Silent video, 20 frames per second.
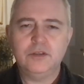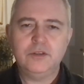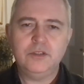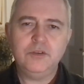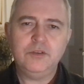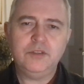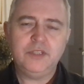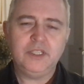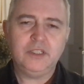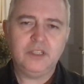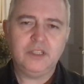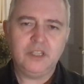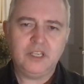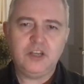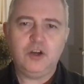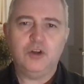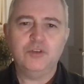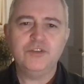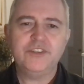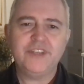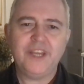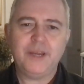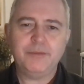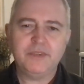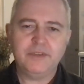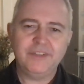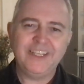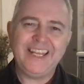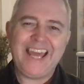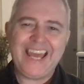do you think that the concept
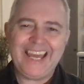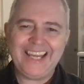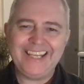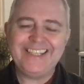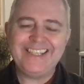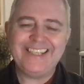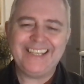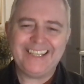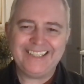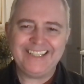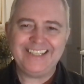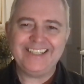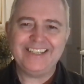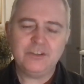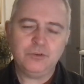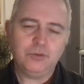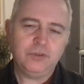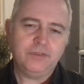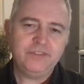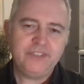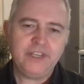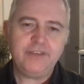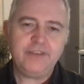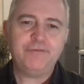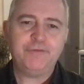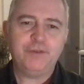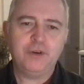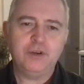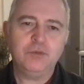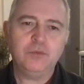of an exit is sort of
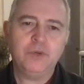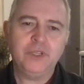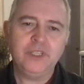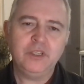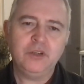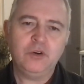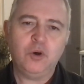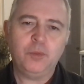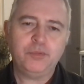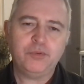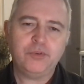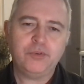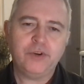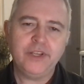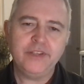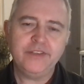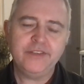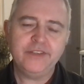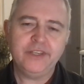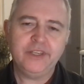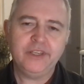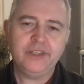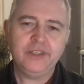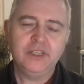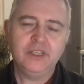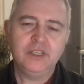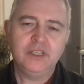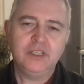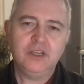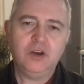different when you're operating
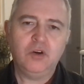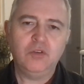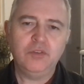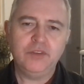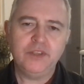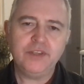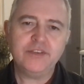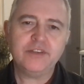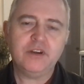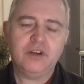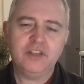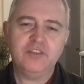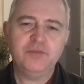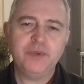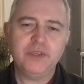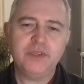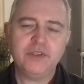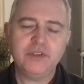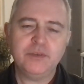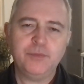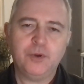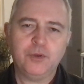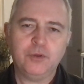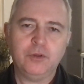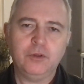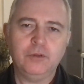on this kind of business model?